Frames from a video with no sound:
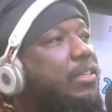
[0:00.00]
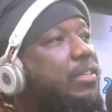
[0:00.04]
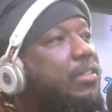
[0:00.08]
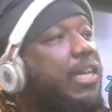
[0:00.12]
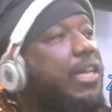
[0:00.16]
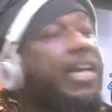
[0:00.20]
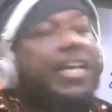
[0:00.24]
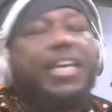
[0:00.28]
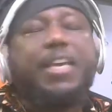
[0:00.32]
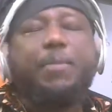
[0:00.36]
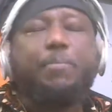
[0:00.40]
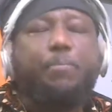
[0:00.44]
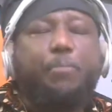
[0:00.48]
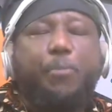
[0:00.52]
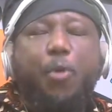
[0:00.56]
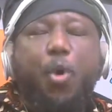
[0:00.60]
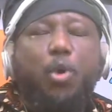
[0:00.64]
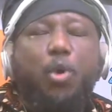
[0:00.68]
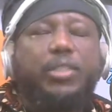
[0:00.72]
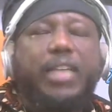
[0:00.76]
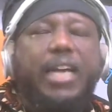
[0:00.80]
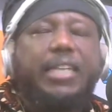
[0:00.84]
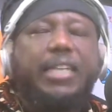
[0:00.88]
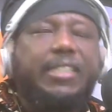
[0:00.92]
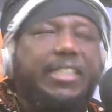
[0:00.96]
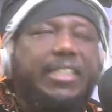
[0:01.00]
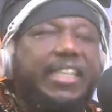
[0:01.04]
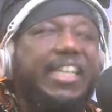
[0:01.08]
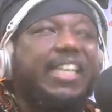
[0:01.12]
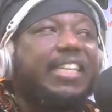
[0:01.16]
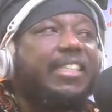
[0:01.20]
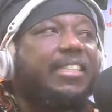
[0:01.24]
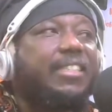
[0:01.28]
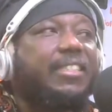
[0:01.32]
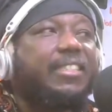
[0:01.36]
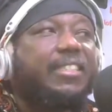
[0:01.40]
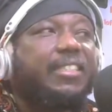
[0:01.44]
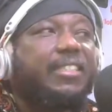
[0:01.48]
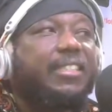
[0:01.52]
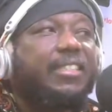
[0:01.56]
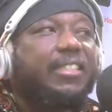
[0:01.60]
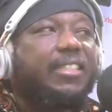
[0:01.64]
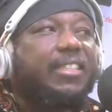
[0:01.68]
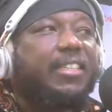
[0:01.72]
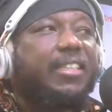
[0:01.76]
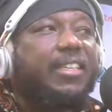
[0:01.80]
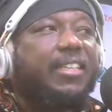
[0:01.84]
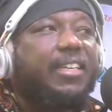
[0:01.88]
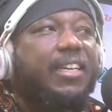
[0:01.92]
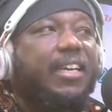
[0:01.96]
The important thing
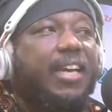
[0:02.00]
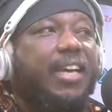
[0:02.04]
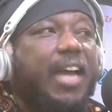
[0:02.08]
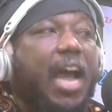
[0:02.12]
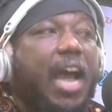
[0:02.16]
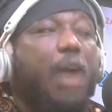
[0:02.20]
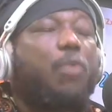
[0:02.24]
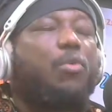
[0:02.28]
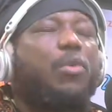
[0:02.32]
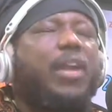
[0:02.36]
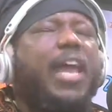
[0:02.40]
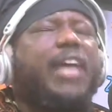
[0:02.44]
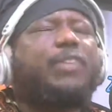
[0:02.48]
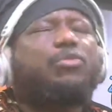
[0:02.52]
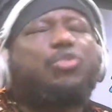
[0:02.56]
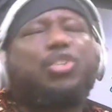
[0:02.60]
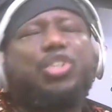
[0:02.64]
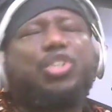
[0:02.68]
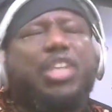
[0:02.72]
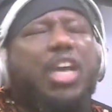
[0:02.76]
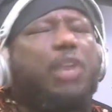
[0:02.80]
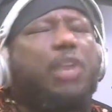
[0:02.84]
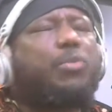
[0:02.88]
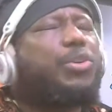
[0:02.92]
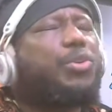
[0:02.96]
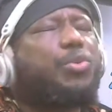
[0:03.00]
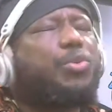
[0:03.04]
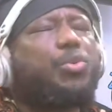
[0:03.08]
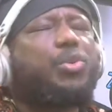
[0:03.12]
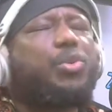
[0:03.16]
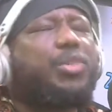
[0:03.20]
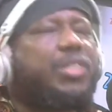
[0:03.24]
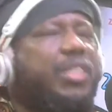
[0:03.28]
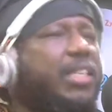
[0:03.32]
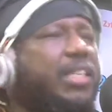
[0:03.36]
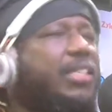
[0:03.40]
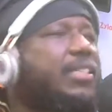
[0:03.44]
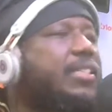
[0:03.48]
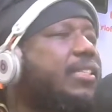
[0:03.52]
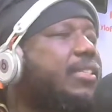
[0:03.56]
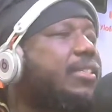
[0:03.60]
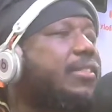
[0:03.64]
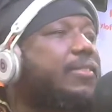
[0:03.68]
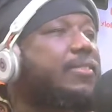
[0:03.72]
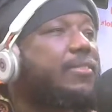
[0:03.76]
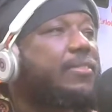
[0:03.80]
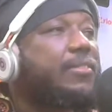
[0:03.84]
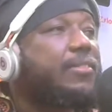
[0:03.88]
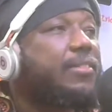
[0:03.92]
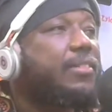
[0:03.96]
I would like to share with you is this.
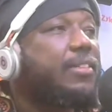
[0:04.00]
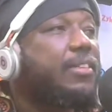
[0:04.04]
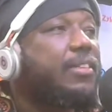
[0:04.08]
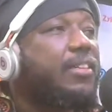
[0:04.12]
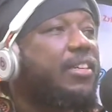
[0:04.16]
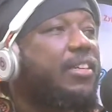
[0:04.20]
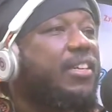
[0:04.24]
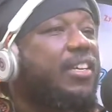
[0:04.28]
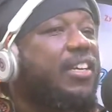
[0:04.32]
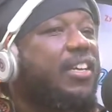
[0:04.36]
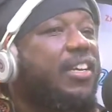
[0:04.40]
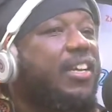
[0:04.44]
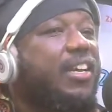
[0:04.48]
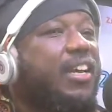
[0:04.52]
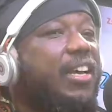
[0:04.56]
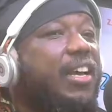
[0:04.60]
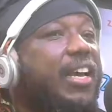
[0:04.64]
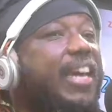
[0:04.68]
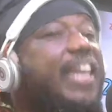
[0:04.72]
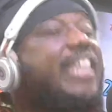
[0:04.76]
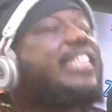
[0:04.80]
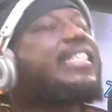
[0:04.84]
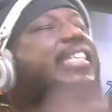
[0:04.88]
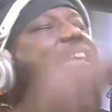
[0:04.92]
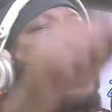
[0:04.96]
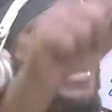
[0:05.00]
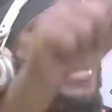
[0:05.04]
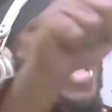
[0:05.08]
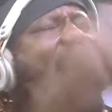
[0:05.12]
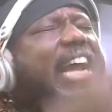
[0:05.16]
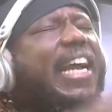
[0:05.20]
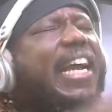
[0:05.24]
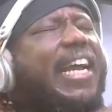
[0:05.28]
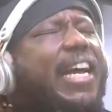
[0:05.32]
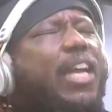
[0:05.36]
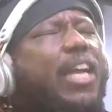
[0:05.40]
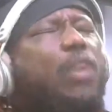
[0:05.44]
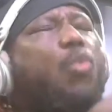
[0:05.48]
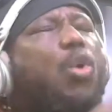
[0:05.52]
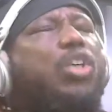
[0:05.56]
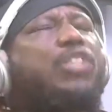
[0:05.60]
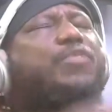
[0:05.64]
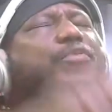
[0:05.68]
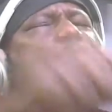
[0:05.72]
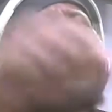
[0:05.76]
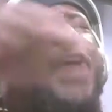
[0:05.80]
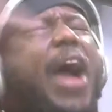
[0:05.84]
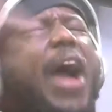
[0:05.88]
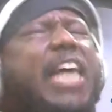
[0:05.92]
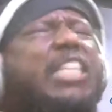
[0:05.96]
His uncle
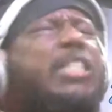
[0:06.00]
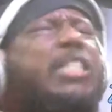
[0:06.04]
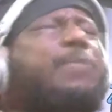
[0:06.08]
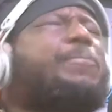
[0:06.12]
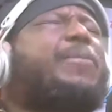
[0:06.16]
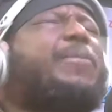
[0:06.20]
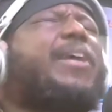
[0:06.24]
was vice